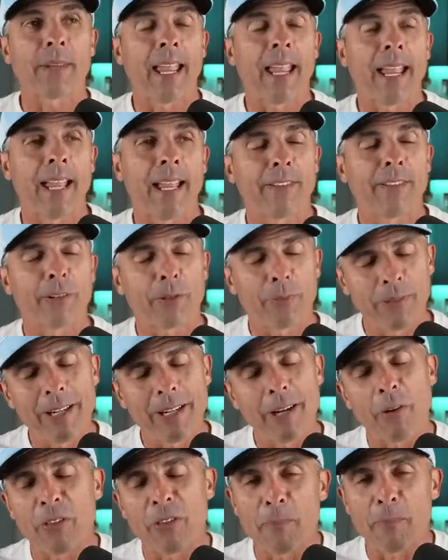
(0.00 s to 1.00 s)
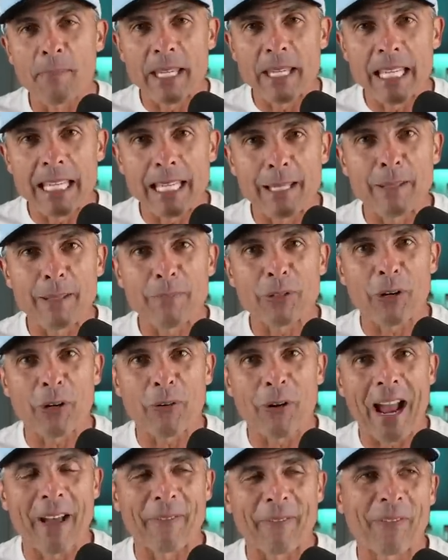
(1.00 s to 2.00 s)
And they're, you know, their memes
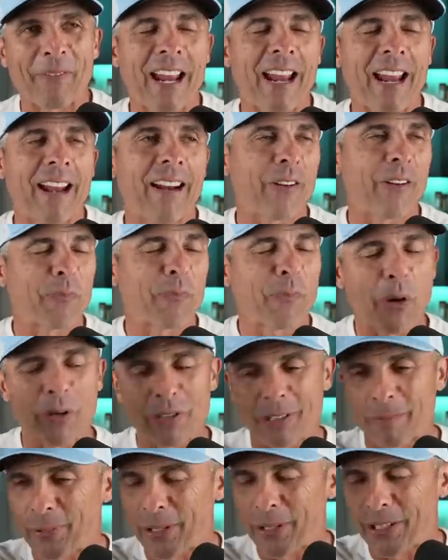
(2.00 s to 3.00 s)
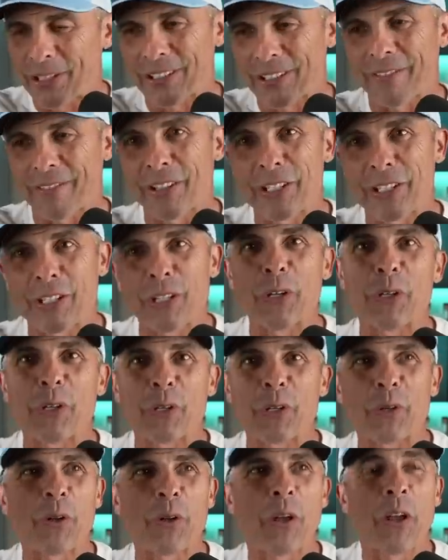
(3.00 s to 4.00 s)
are out there. They're posting pictures of a
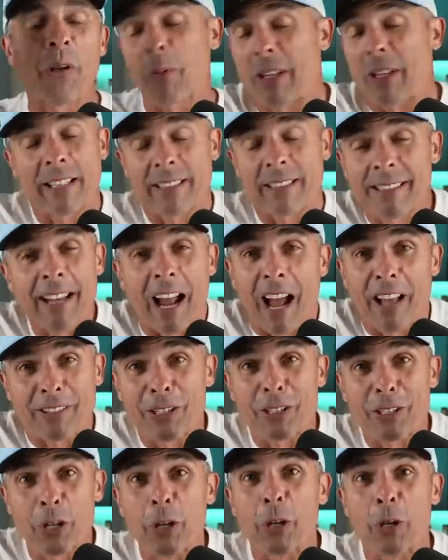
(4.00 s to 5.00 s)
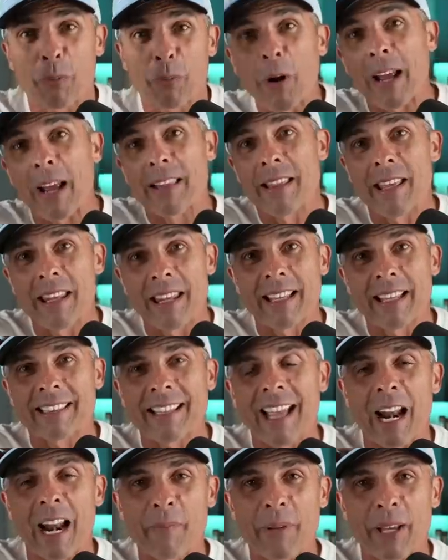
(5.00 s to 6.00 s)
dude. It's not the dude, right? Then he's
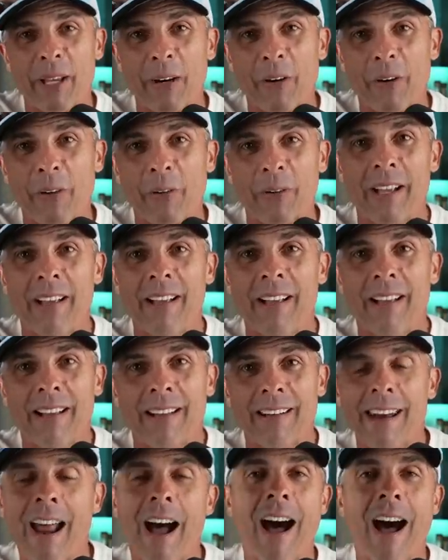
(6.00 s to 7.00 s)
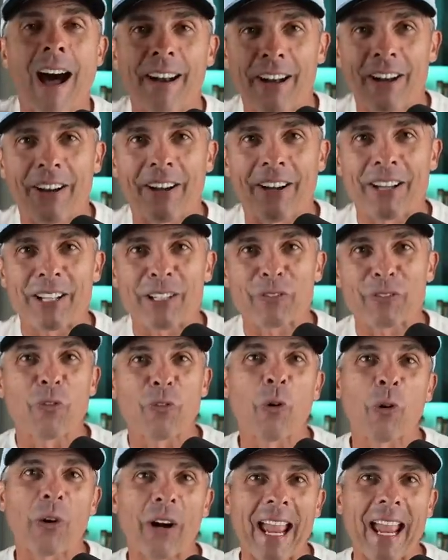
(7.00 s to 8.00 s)
got a big old knot on his
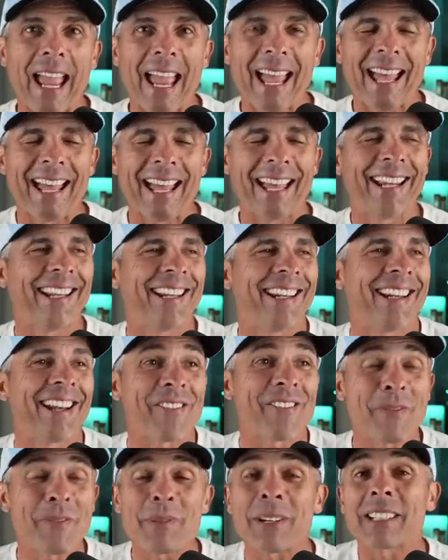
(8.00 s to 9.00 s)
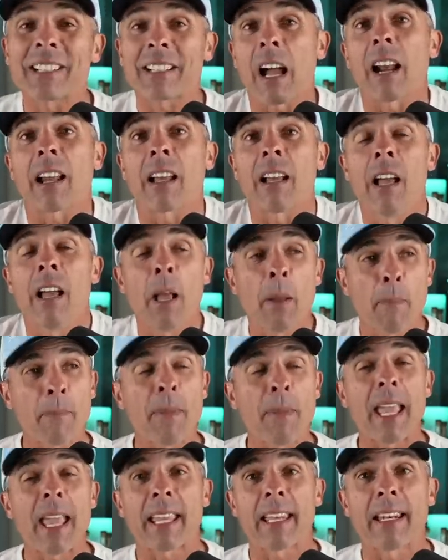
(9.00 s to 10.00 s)
forehead. And everybody's kind of
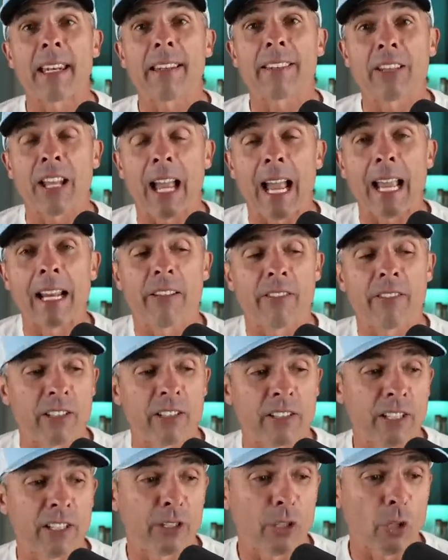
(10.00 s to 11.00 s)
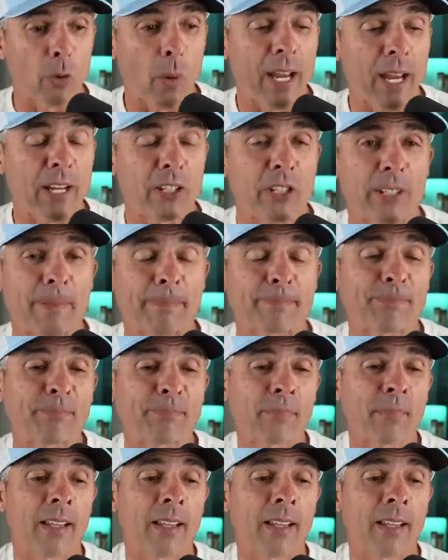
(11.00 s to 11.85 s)
making light of the situation.